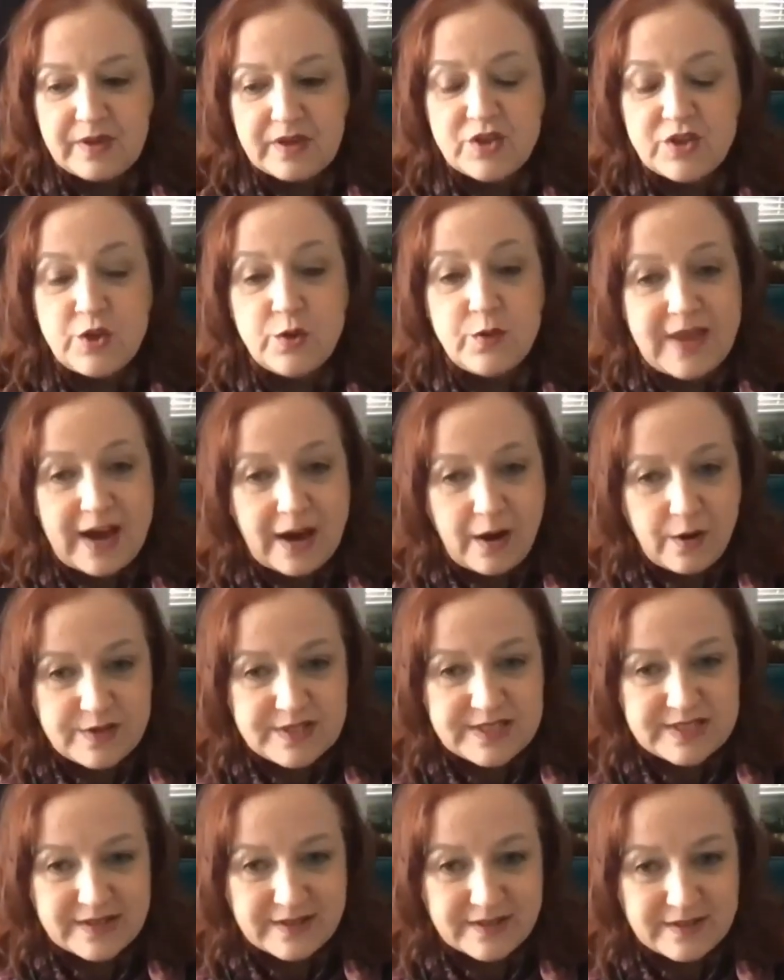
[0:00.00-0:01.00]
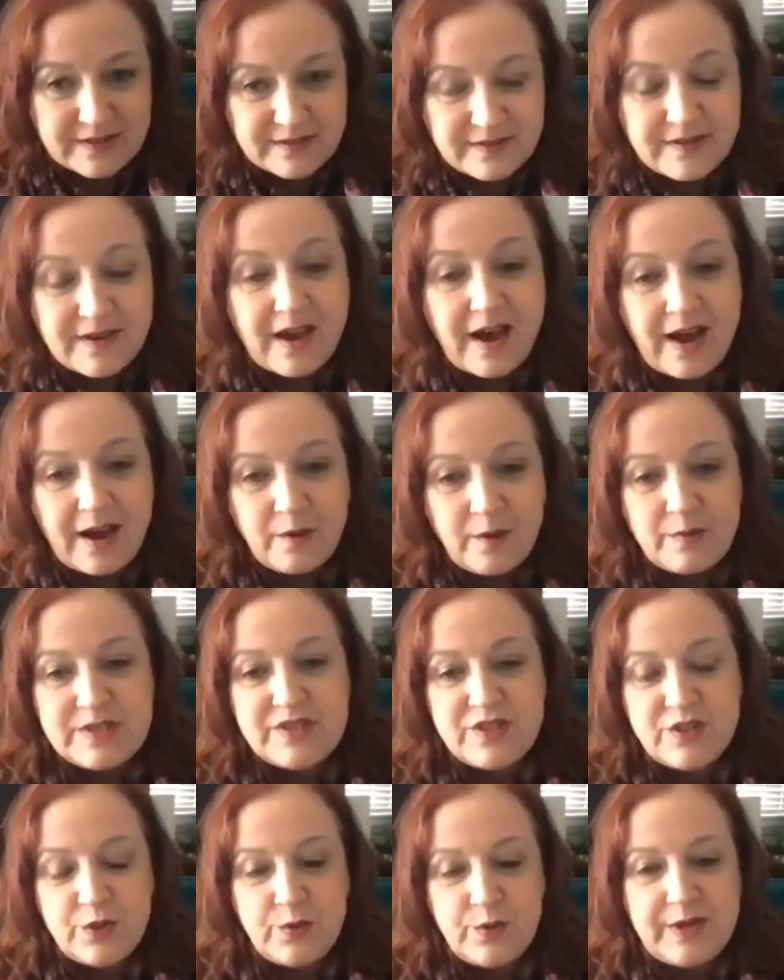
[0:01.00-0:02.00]
2000, I
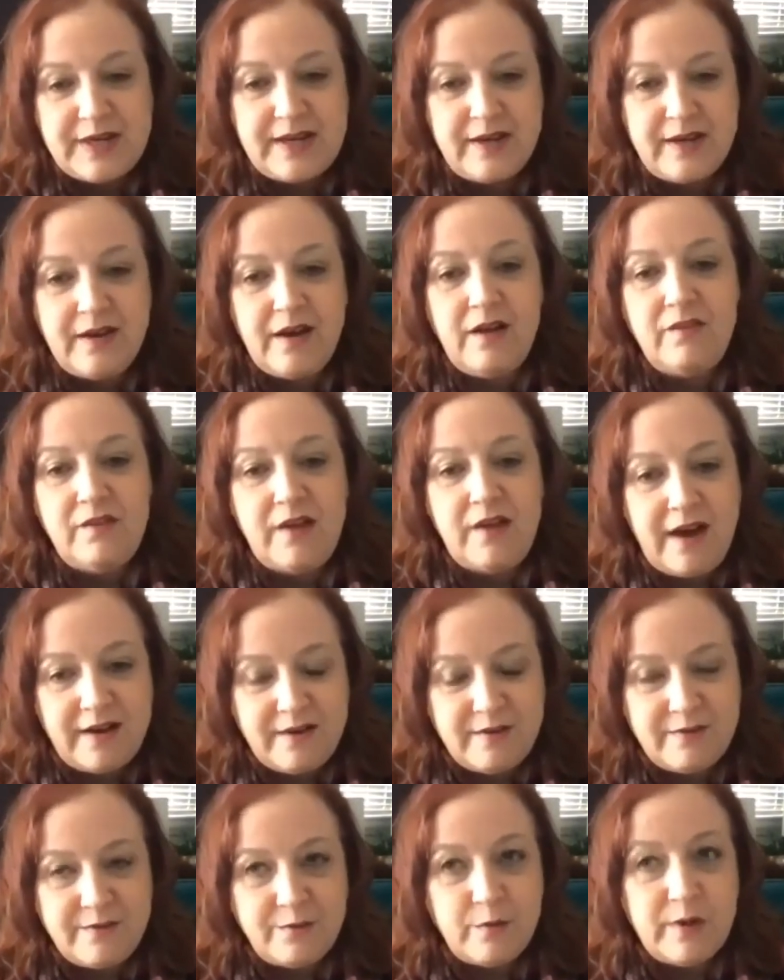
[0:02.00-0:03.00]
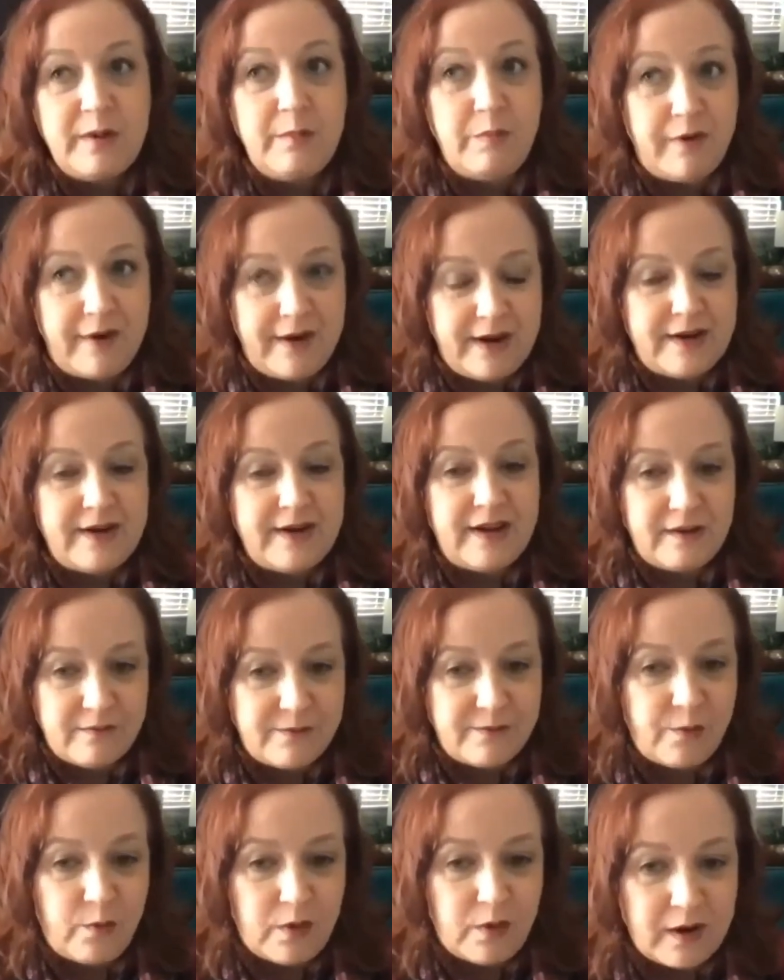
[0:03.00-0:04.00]
was doing a lot of rebranding
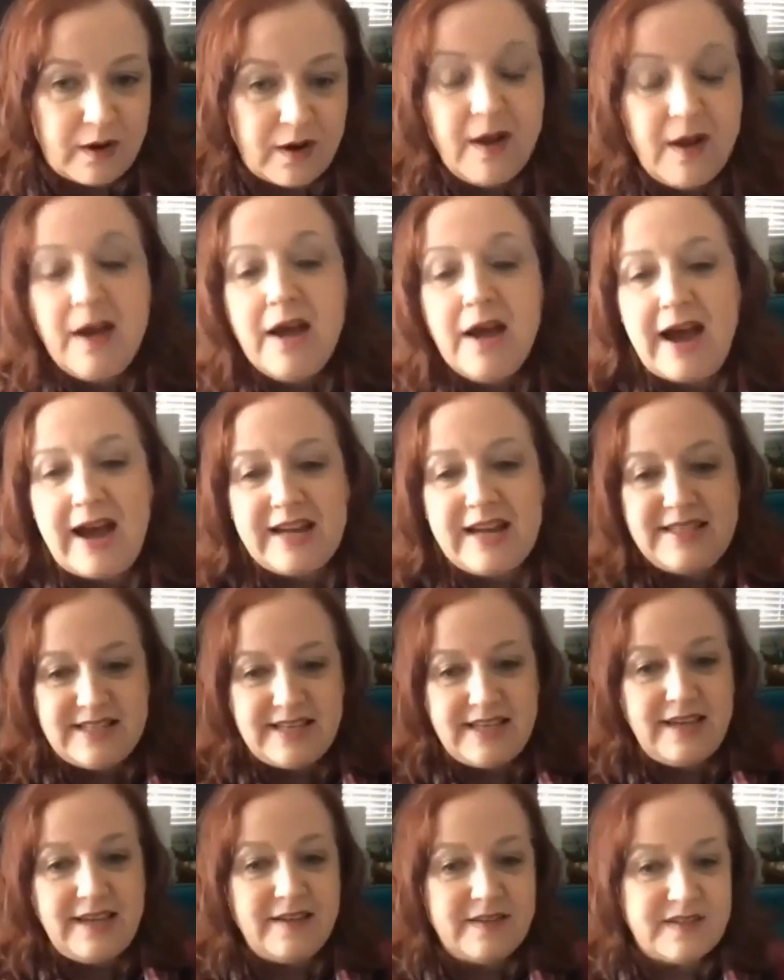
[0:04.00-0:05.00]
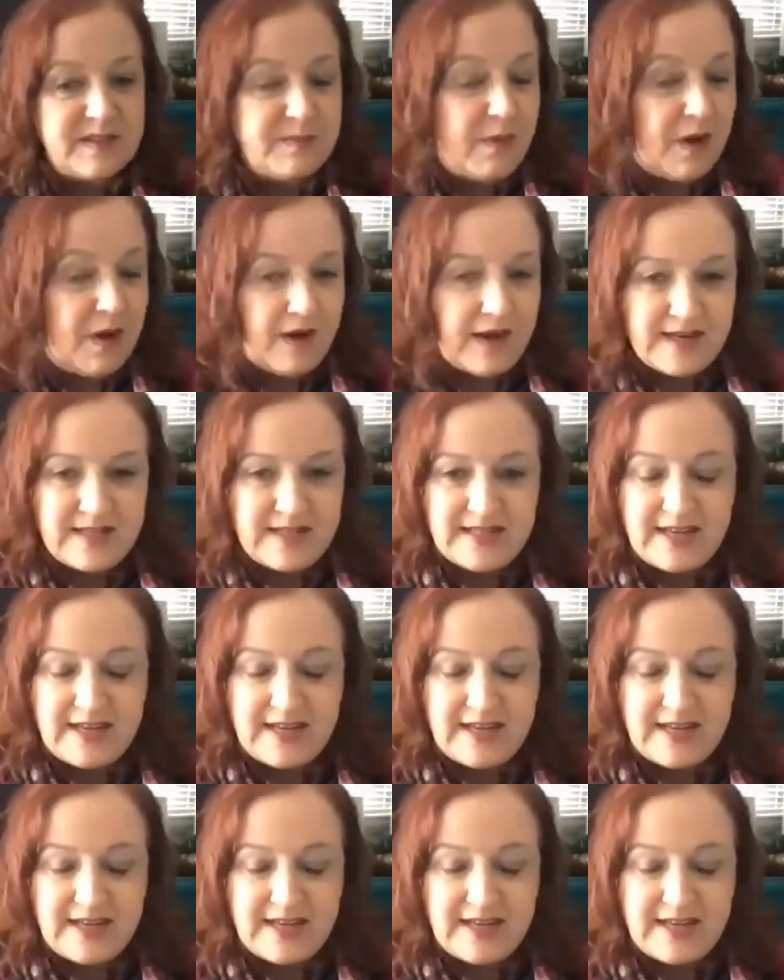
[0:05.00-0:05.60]
for small IT